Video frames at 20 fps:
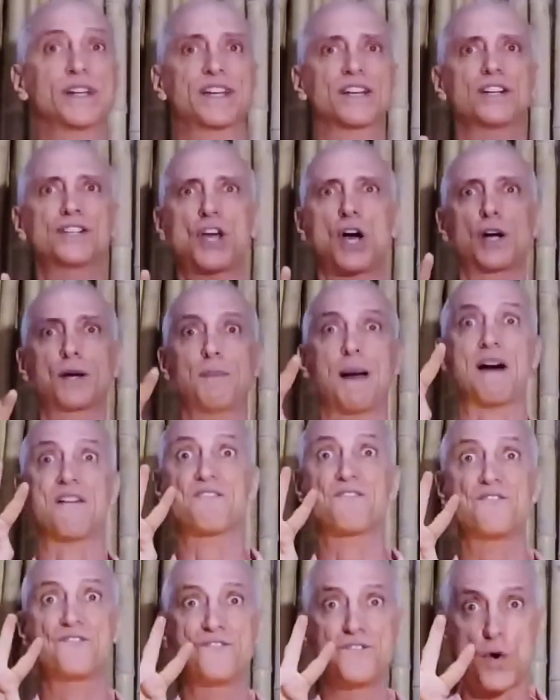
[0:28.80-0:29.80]
going to talk
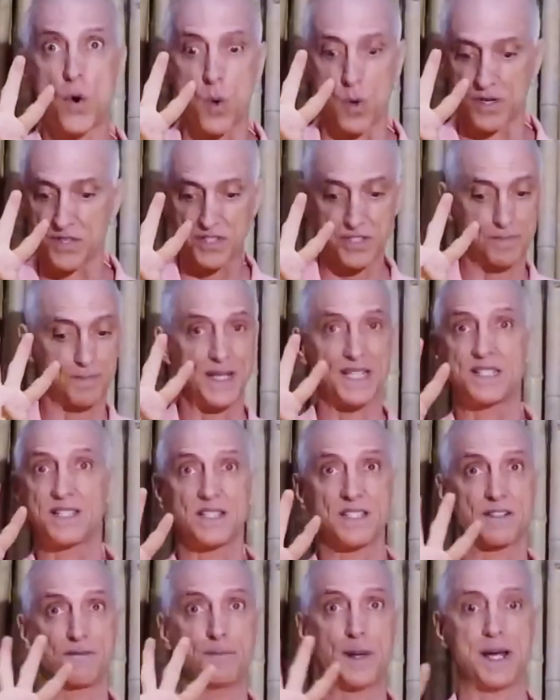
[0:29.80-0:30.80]
about 4
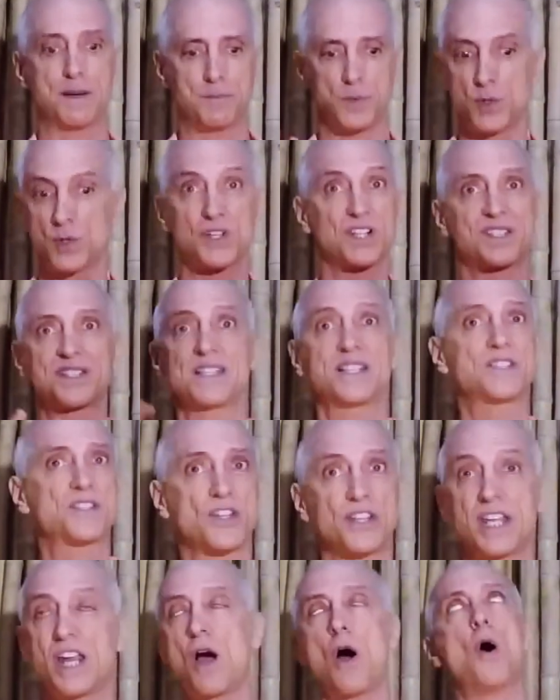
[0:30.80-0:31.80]
species of bamboo, because these
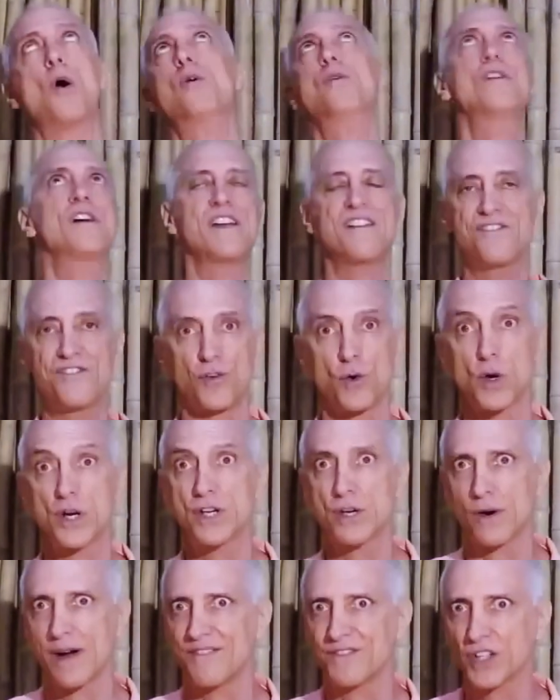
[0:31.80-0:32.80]
are the only 4
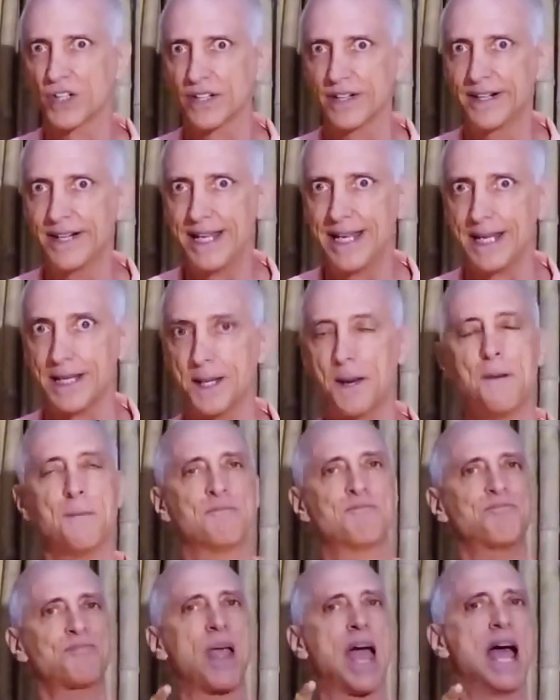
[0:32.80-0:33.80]
you're ever going to need.
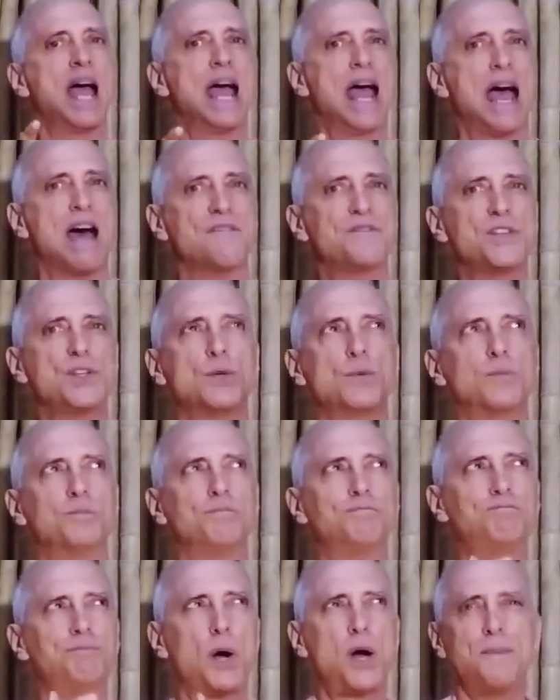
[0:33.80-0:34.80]
Have you
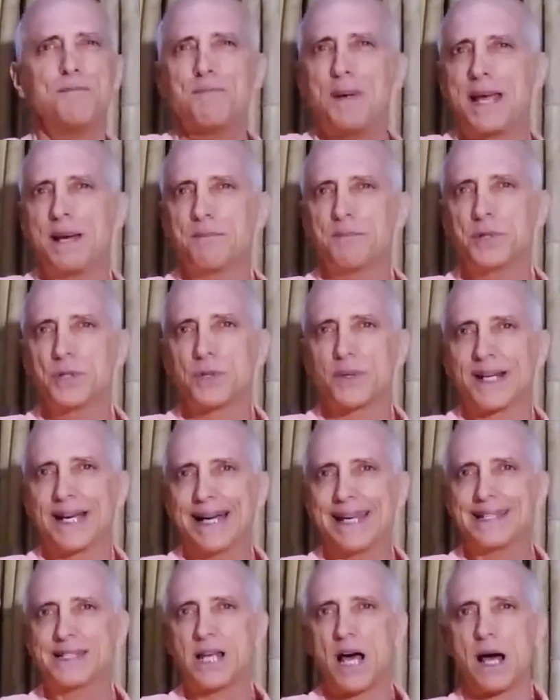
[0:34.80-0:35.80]
bought bamboo at
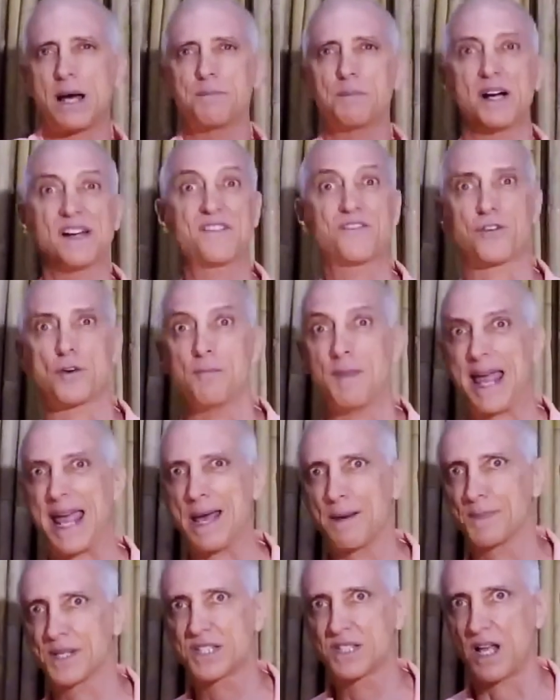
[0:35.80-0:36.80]
any time, like from
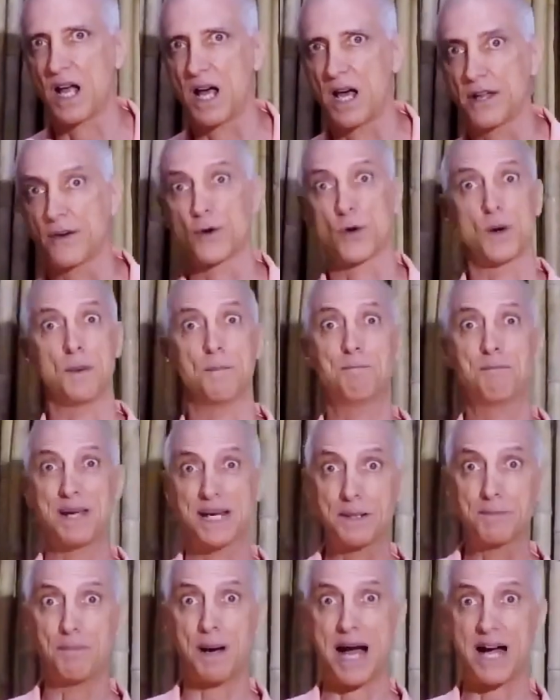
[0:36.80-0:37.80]
Amazon or a
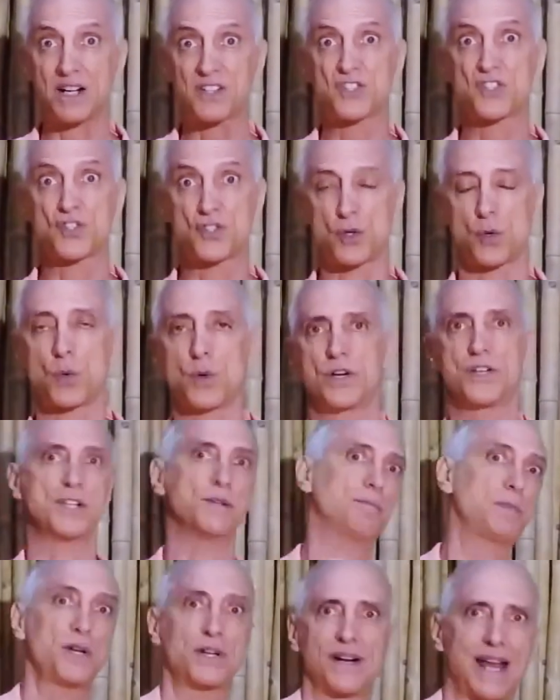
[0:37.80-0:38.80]
big box store, and you
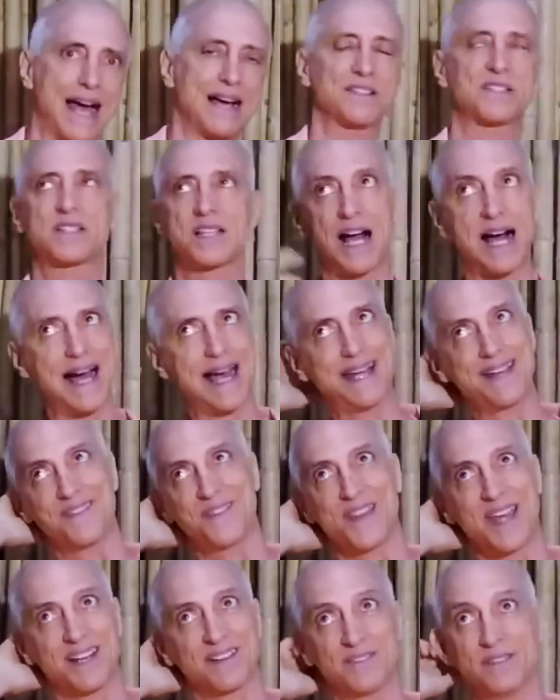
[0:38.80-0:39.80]
put it outside, and
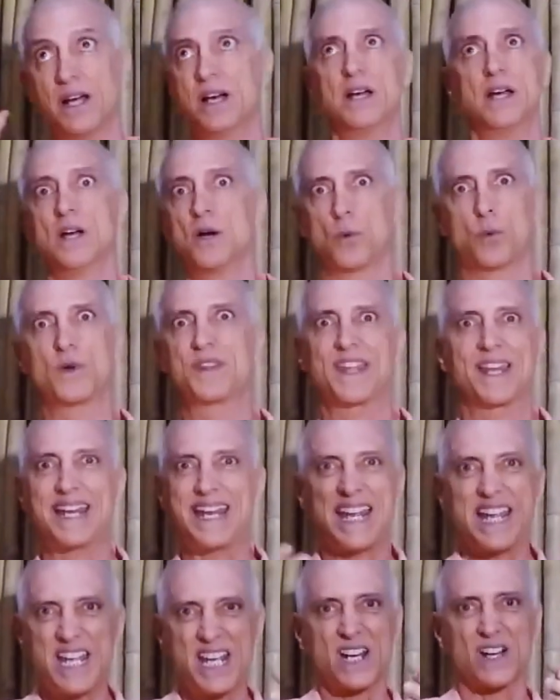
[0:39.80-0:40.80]
then within a
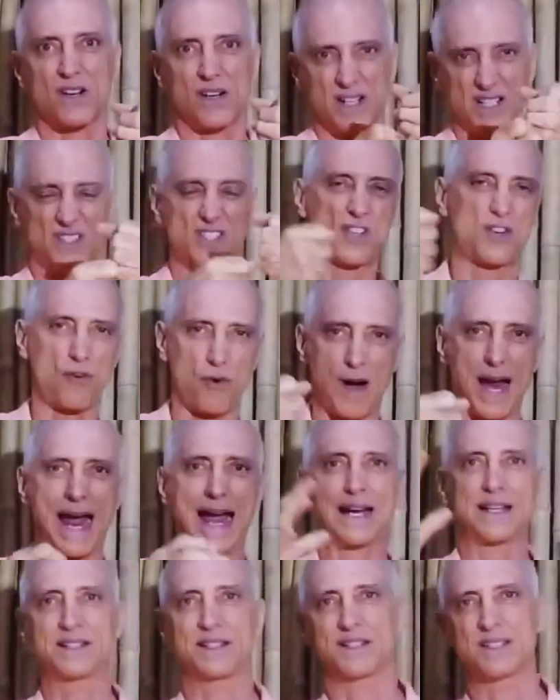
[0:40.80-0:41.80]
year it's
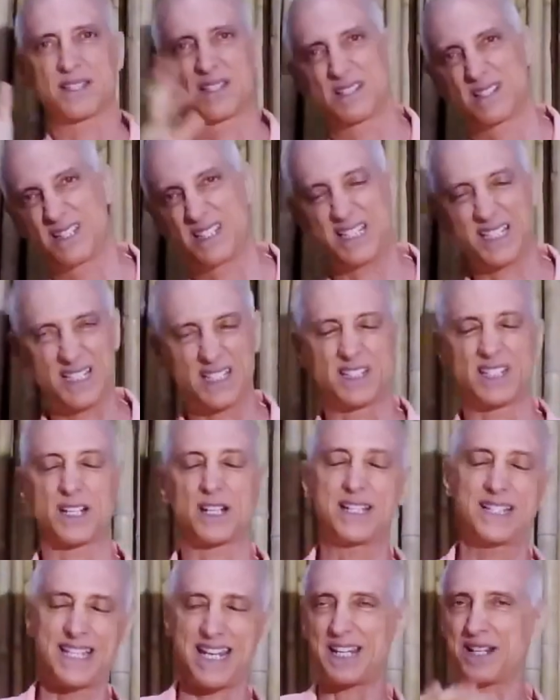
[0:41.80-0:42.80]
cracked, it's
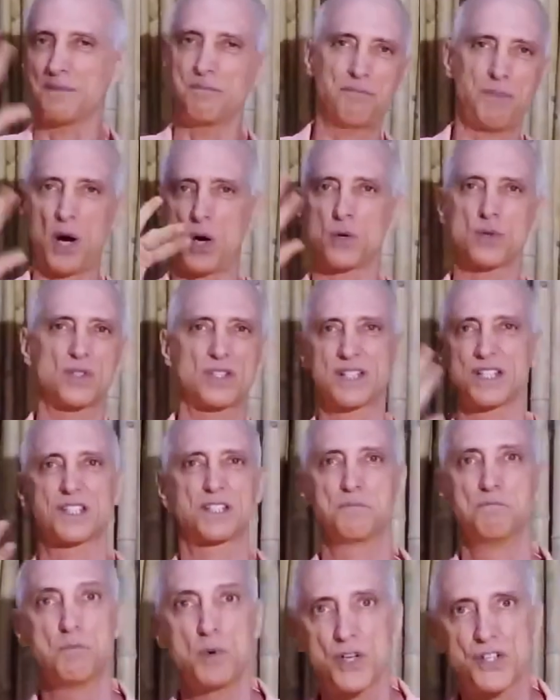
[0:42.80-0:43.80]
decomposed,
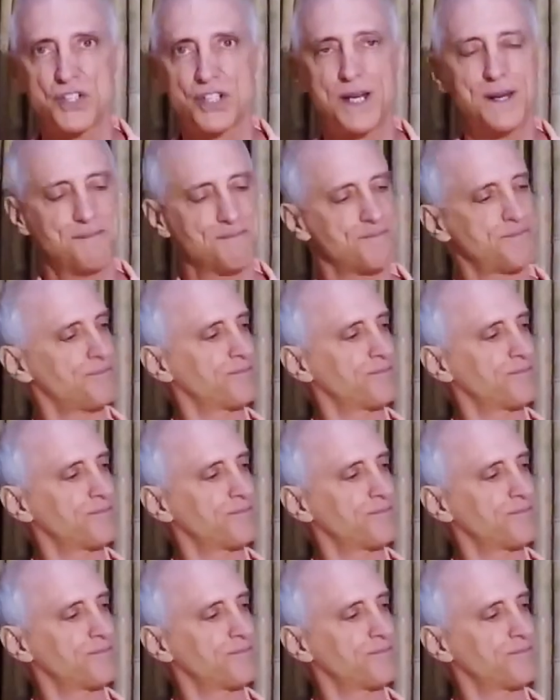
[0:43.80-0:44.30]
it's mushy?